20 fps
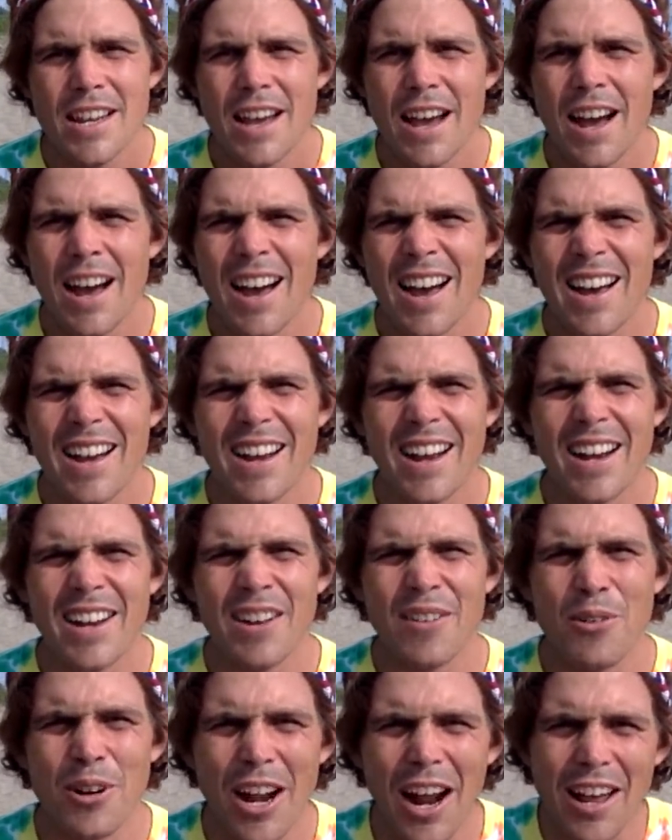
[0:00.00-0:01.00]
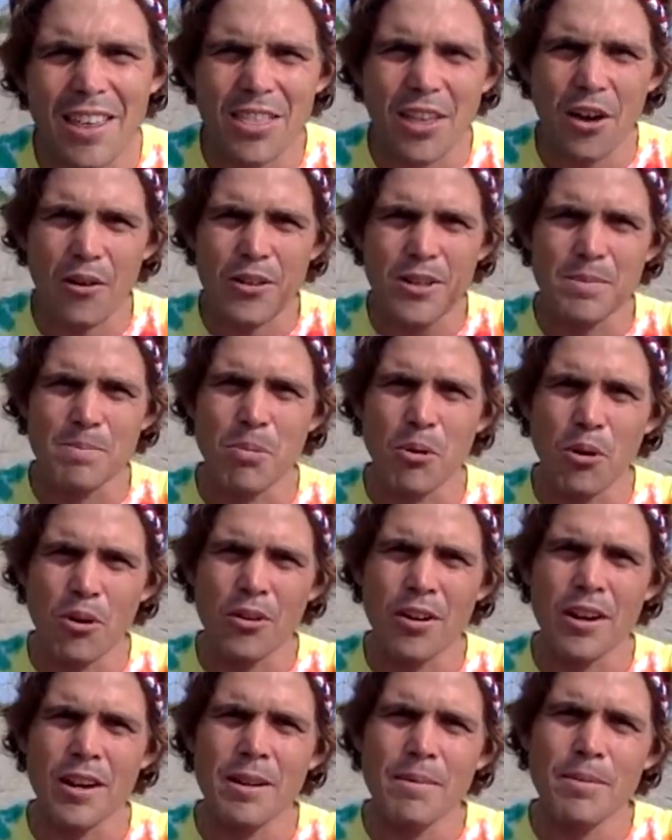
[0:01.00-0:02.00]
kind of what I thought was
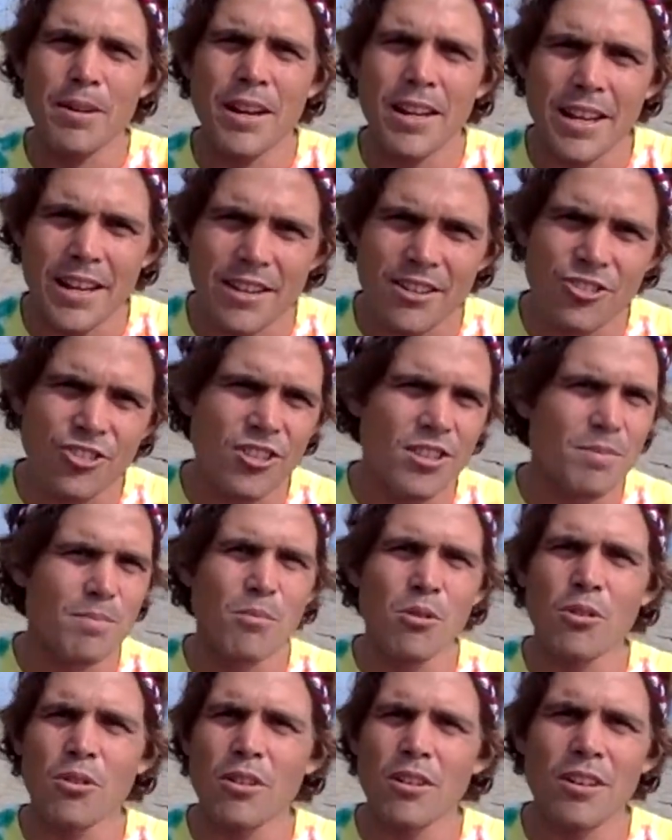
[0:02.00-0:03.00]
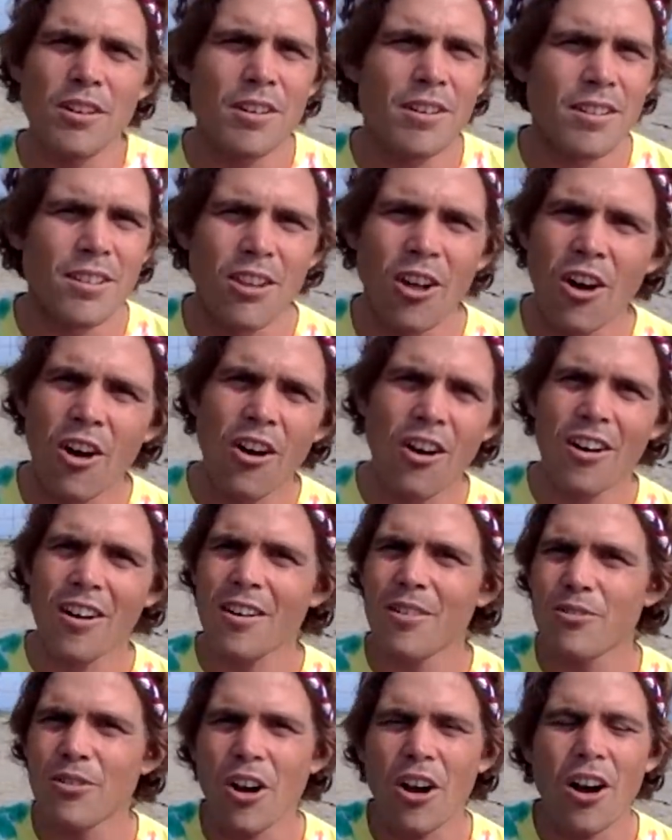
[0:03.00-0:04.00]
boring, but I guess just more
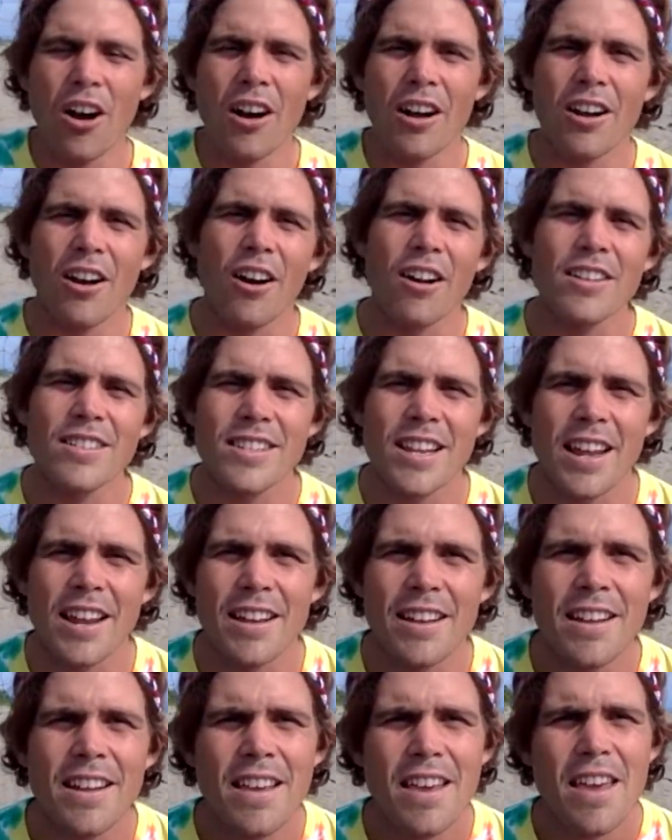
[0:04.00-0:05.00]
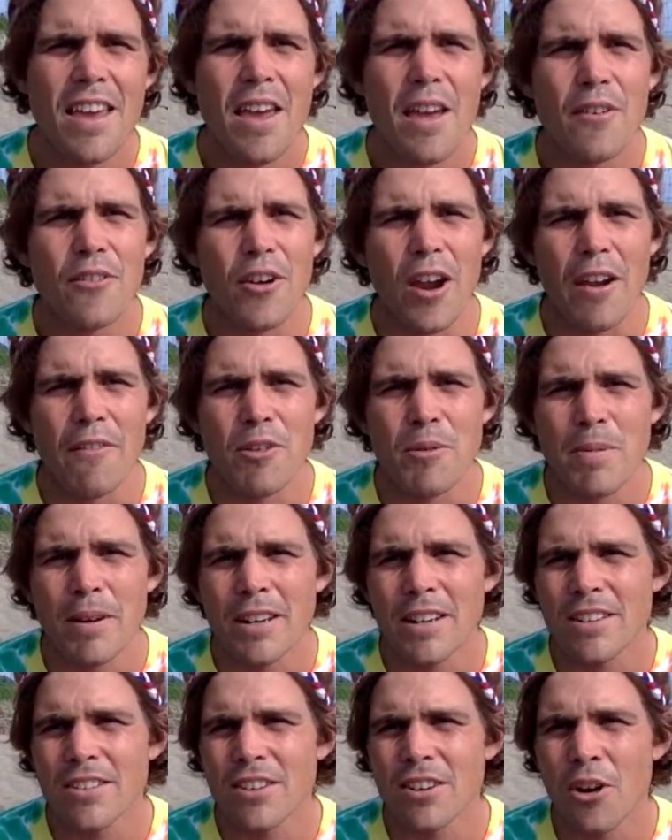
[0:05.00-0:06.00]
long, raw content for
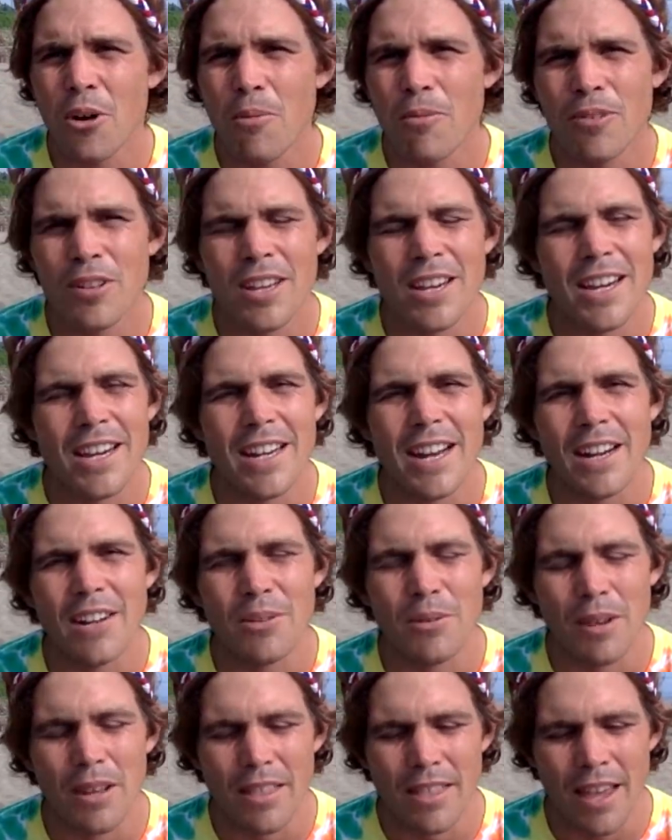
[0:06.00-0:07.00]
everybody to hopefully connect with.